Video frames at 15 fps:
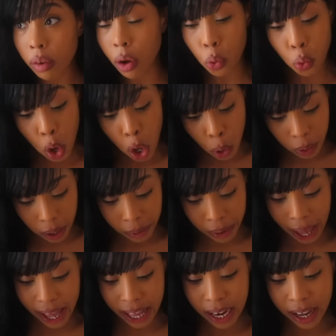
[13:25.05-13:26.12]
Woo!
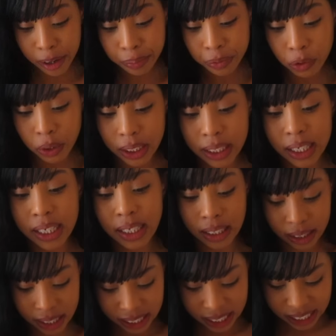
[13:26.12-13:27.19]
Okay, hello. What's this?
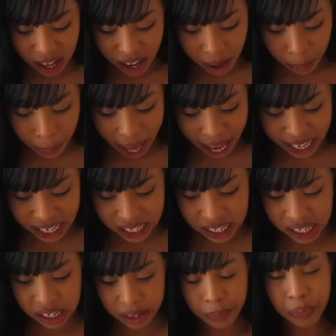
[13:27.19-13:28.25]
This is like a
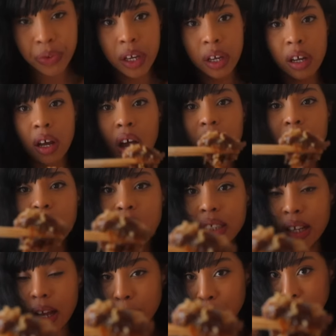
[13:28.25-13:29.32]
paste. Kind of
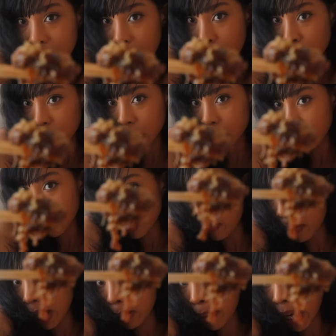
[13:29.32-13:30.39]
looks like miso or some kind of
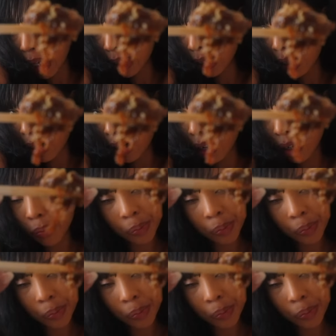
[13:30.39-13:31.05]
meat paste. I don't know.